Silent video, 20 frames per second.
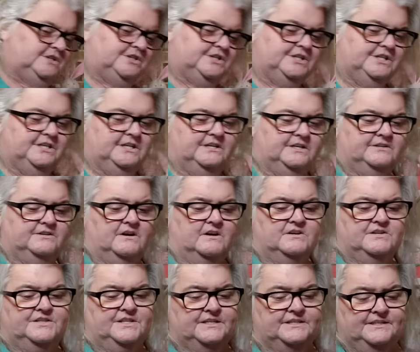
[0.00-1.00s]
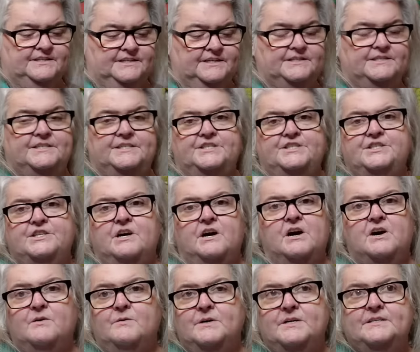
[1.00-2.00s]
She is a sissy. She
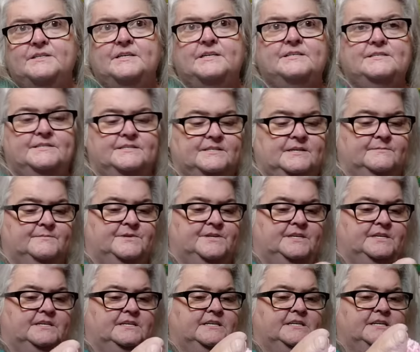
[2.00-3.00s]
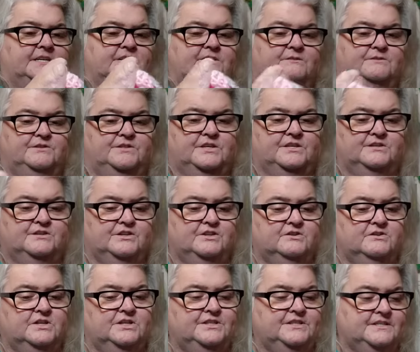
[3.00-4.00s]
always has something, and it do
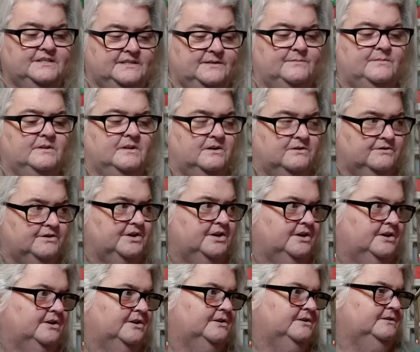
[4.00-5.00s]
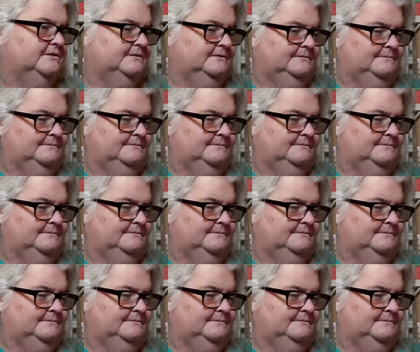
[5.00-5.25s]
usually doesn't belong to her.